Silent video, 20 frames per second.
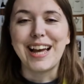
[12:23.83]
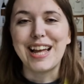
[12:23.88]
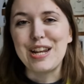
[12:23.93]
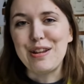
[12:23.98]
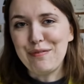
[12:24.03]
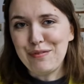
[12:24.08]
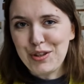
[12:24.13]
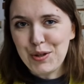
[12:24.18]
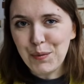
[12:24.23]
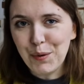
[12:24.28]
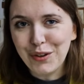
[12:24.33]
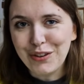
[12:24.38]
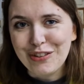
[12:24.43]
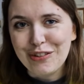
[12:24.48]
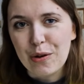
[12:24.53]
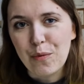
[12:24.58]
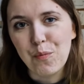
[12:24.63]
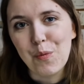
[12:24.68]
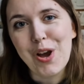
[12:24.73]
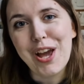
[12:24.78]
And if you are
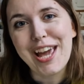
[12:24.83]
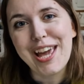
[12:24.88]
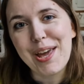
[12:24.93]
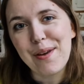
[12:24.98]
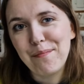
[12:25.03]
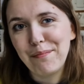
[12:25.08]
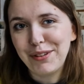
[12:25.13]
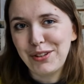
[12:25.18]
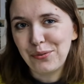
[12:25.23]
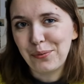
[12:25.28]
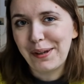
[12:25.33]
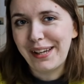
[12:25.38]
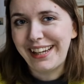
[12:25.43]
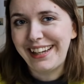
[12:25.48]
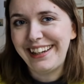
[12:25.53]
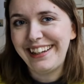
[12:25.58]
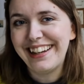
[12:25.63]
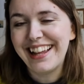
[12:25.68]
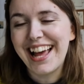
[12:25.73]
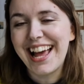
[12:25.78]
somewhere in
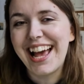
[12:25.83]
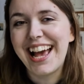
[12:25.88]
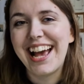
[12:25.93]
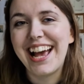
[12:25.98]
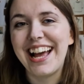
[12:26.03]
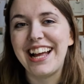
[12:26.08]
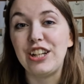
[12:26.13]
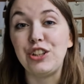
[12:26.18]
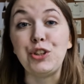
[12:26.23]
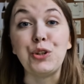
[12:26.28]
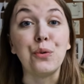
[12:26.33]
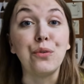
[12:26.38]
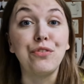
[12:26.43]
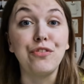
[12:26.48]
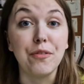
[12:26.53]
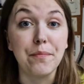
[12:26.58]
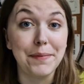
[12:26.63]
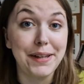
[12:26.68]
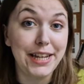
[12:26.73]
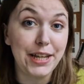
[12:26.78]
between and you're
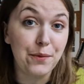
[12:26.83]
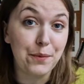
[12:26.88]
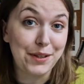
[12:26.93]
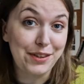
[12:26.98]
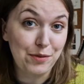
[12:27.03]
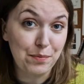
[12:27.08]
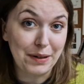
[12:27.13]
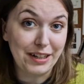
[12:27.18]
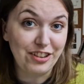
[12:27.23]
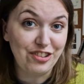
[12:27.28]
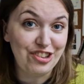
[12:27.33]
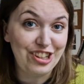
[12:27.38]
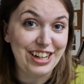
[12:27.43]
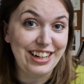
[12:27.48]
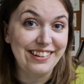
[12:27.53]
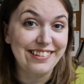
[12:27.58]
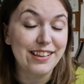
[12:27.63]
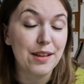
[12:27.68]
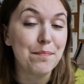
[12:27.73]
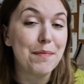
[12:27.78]
familiar with
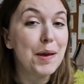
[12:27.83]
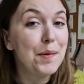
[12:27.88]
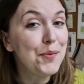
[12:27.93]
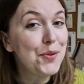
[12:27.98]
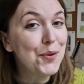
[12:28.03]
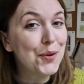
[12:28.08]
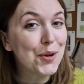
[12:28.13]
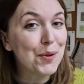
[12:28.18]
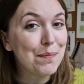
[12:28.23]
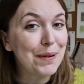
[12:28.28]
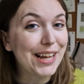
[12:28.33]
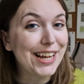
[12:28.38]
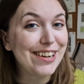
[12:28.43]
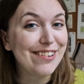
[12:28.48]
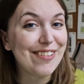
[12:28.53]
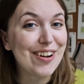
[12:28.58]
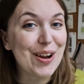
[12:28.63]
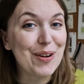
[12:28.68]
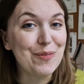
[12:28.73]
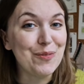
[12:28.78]
spreadsheets, then maybe you want to play
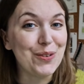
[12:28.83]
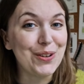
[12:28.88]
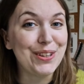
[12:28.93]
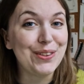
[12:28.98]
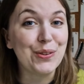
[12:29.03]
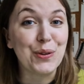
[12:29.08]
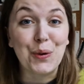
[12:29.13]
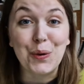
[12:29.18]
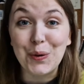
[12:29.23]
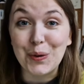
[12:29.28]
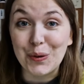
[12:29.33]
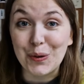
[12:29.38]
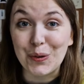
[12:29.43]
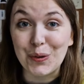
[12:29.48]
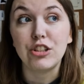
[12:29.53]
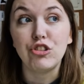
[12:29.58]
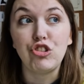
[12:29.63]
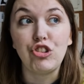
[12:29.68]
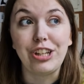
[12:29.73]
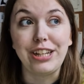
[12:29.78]
around with
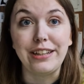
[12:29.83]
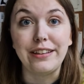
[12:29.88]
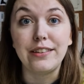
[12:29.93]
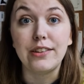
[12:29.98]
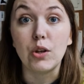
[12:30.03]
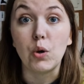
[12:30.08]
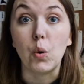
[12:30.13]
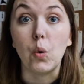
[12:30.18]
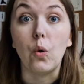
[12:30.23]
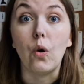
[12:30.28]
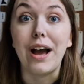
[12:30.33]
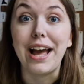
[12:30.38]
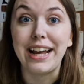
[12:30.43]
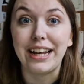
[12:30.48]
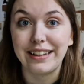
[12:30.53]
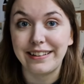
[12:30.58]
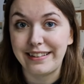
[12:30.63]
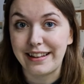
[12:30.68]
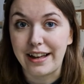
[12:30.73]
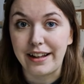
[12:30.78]
Google Sheets or
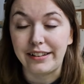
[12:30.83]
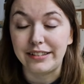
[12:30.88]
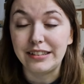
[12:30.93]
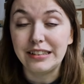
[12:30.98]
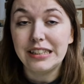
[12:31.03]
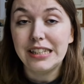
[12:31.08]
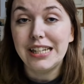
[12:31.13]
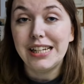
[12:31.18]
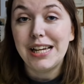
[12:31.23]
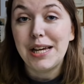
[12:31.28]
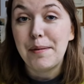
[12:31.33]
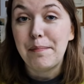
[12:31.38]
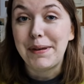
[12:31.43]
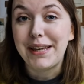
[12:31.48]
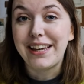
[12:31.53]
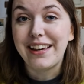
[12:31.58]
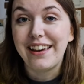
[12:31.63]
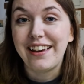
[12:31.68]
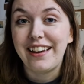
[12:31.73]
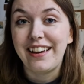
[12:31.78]
Excel,
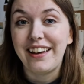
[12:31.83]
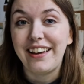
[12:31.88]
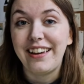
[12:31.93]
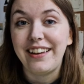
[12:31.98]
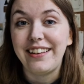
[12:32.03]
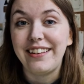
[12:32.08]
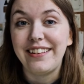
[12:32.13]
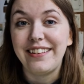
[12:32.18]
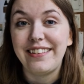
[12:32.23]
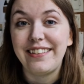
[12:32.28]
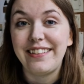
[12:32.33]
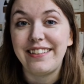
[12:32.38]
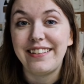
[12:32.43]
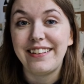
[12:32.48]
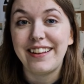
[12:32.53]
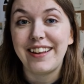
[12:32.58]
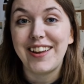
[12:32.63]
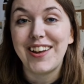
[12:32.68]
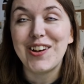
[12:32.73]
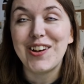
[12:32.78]
because
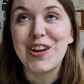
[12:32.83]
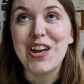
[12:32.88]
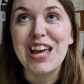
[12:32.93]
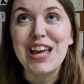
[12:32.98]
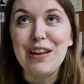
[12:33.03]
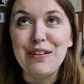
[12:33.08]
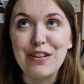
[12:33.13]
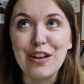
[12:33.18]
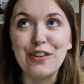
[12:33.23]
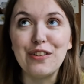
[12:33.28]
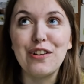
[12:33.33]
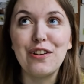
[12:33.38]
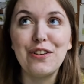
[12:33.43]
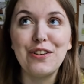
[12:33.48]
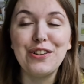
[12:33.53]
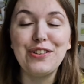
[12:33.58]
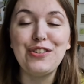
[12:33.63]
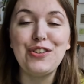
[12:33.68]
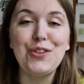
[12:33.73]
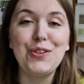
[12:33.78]
as long
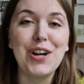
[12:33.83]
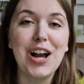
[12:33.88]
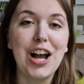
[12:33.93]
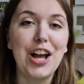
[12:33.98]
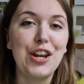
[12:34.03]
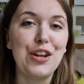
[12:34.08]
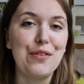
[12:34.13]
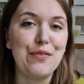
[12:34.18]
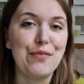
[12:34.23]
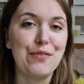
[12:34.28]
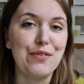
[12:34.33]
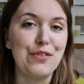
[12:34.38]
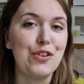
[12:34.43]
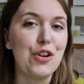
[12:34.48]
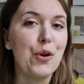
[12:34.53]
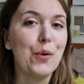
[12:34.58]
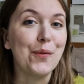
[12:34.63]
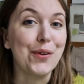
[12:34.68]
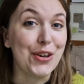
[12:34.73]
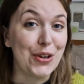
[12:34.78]
as you kind of
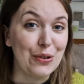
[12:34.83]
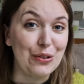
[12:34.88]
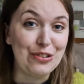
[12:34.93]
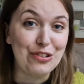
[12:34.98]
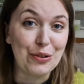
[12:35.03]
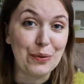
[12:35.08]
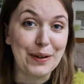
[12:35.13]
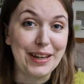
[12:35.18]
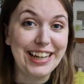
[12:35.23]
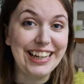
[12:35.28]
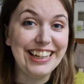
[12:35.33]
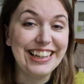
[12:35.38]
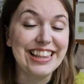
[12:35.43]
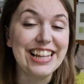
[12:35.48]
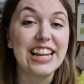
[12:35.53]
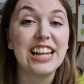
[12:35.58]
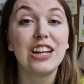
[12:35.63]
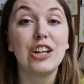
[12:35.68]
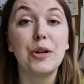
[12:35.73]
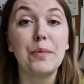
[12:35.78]
know what you're doing,
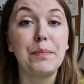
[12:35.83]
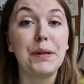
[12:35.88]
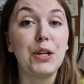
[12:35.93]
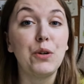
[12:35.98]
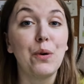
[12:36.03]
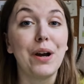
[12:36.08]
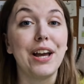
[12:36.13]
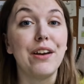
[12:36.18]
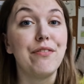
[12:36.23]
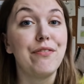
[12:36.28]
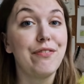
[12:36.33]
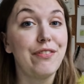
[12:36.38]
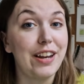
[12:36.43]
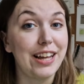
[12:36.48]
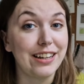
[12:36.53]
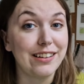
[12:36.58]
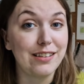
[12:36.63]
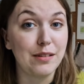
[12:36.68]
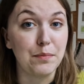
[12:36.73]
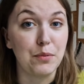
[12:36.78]
then it could be quite a
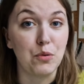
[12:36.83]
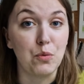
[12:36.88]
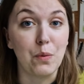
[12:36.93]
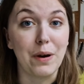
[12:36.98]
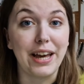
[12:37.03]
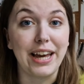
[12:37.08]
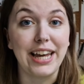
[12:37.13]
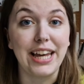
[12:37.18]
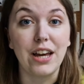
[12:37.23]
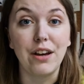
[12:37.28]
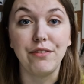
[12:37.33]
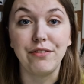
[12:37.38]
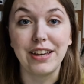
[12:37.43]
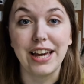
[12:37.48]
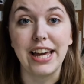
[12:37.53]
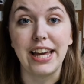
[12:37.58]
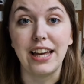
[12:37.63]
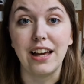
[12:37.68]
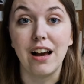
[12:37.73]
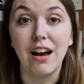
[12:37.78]
flexible way of
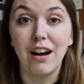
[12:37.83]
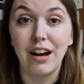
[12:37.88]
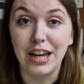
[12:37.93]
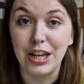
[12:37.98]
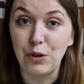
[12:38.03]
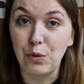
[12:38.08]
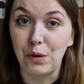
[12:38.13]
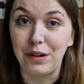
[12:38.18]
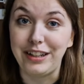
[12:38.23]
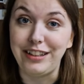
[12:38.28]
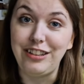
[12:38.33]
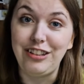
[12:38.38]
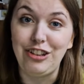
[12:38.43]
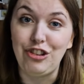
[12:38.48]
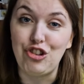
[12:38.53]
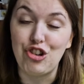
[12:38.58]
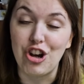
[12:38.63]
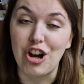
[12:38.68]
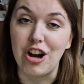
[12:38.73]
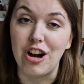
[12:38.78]
getting a high quality
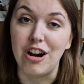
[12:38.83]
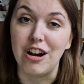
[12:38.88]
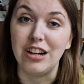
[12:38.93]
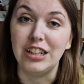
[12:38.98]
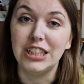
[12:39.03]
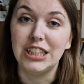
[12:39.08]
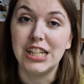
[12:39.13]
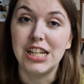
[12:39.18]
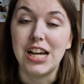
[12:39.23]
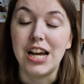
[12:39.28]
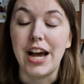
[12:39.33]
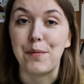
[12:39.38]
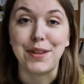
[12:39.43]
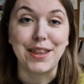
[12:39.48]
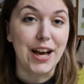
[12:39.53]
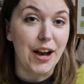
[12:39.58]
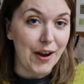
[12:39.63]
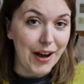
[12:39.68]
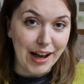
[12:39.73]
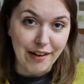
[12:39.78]
chart
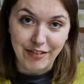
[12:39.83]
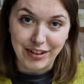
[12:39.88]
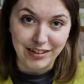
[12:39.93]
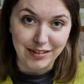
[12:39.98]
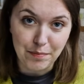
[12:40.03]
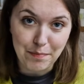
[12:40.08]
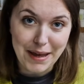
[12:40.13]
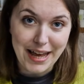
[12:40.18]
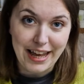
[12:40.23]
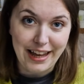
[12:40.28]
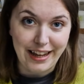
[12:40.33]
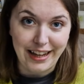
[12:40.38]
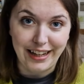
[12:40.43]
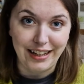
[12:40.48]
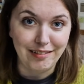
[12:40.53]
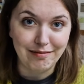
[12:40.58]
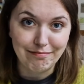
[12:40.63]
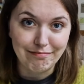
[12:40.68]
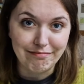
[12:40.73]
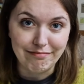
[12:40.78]
without having to
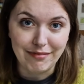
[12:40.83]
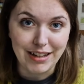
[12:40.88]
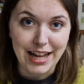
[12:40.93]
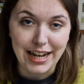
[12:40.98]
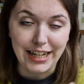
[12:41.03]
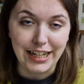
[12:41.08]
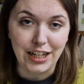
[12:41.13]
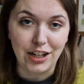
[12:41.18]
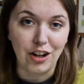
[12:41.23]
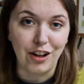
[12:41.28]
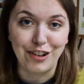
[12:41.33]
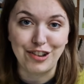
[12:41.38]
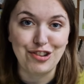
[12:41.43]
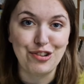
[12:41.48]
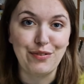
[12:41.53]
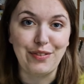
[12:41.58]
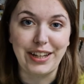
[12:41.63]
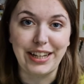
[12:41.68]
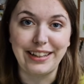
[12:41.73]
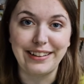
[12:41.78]
pay any large
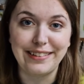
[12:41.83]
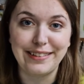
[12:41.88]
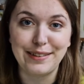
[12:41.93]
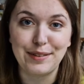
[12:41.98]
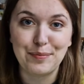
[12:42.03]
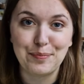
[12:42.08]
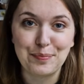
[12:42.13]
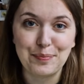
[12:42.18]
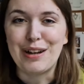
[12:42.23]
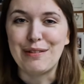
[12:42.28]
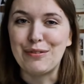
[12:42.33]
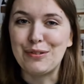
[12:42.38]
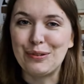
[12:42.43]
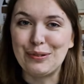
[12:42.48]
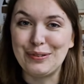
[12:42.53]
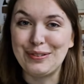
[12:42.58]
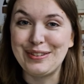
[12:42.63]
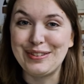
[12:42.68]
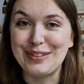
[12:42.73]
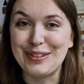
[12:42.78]
fees. Of
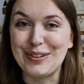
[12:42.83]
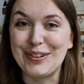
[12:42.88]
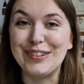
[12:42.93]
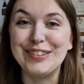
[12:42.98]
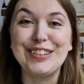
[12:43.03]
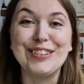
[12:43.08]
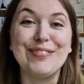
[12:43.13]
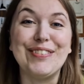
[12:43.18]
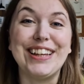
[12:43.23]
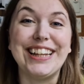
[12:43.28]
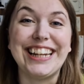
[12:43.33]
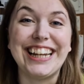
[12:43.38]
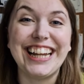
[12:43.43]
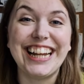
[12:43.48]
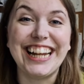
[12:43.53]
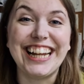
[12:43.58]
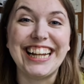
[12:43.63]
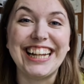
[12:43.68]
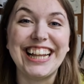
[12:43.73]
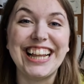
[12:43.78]
course,
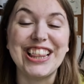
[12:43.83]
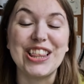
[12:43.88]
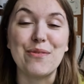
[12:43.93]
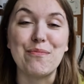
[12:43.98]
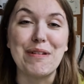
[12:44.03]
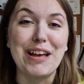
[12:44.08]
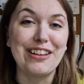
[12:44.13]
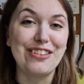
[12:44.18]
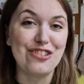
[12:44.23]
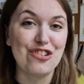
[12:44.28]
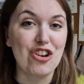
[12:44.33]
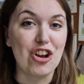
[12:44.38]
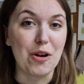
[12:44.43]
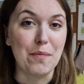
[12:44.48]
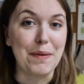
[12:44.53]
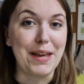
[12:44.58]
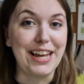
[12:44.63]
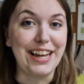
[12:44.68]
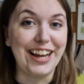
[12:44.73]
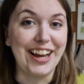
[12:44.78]
ultimately, the best chart
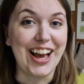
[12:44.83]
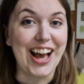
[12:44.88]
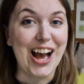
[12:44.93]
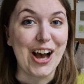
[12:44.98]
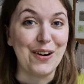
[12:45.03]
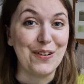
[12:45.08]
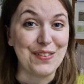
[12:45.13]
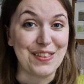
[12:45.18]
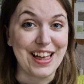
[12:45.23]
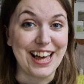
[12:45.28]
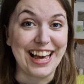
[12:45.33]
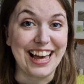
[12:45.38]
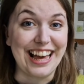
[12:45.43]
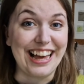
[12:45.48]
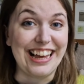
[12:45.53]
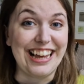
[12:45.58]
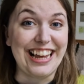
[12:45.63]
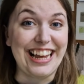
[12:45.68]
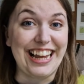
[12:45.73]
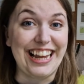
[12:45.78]
maker out
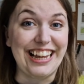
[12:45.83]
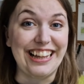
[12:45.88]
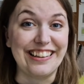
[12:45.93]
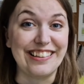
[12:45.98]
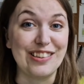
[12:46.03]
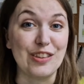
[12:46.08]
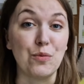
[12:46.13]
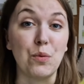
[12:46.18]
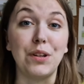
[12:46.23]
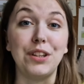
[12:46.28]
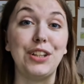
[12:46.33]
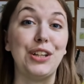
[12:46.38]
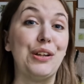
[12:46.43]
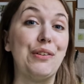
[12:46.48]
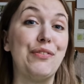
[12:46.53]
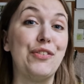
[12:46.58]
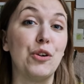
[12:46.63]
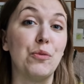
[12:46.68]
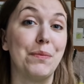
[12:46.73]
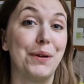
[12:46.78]
there is the one that you
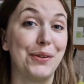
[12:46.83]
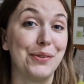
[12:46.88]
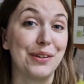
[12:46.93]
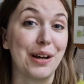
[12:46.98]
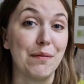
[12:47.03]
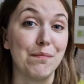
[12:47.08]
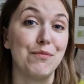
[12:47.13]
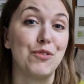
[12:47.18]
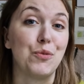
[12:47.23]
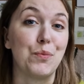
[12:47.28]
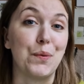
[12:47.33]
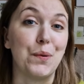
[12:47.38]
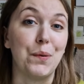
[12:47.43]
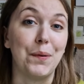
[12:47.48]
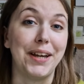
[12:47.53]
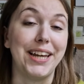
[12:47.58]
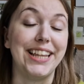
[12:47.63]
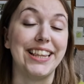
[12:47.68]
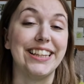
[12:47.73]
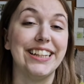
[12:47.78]
feel most comfortable
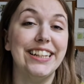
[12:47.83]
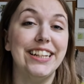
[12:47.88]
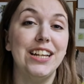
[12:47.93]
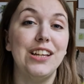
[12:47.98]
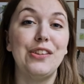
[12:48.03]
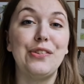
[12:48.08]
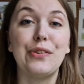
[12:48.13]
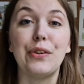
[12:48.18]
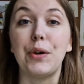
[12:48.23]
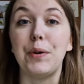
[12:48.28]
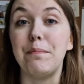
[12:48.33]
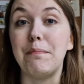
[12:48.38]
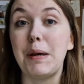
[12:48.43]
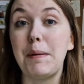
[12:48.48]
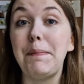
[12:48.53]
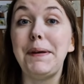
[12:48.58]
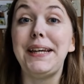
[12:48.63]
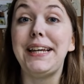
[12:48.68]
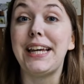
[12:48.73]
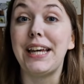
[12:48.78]
with. So
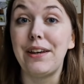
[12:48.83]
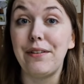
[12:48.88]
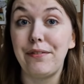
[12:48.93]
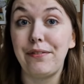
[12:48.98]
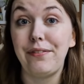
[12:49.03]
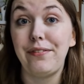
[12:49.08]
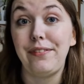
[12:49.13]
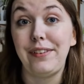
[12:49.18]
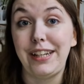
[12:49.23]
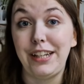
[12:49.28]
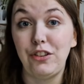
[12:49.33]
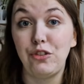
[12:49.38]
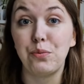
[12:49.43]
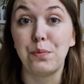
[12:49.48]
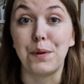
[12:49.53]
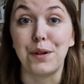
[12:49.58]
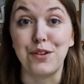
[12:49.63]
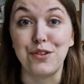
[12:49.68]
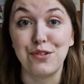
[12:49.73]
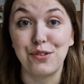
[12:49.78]
maybe give each
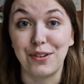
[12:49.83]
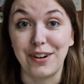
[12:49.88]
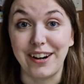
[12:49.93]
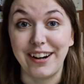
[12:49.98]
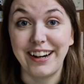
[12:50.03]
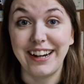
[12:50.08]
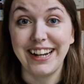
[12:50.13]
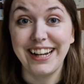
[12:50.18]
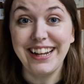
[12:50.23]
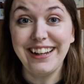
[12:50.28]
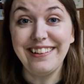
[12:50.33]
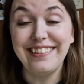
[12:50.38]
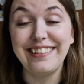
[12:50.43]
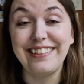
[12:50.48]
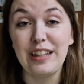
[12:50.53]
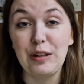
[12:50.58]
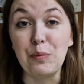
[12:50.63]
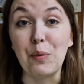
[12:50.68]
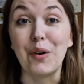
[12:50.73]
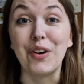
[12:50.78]
one a try,
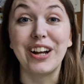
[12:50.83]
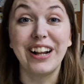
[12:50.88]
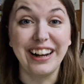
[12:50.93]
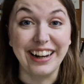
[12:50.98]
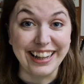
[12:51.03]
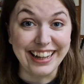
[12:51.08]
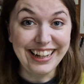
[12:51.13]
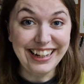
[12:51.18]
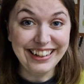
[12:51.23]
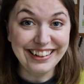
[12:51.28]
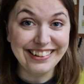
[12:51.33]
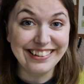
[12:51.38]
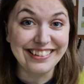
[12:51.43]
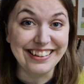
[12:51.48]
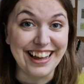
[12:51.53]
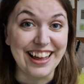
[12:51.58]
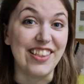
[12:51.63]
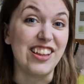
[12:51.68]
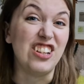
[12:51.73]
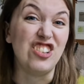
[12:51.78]
see what clicks,
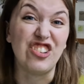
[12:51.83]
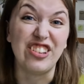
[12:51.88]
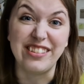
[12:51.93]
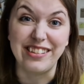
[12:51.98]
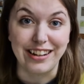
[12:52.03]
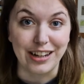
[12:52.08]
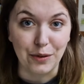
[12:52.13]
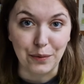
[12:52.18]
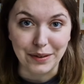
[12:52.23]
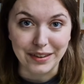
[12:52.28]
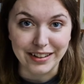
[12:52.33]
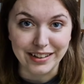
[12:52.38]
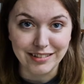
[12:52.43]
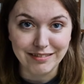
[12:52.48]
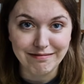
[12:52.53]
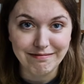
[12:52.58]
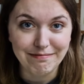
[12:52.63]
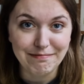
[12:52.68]
and then just stick with it.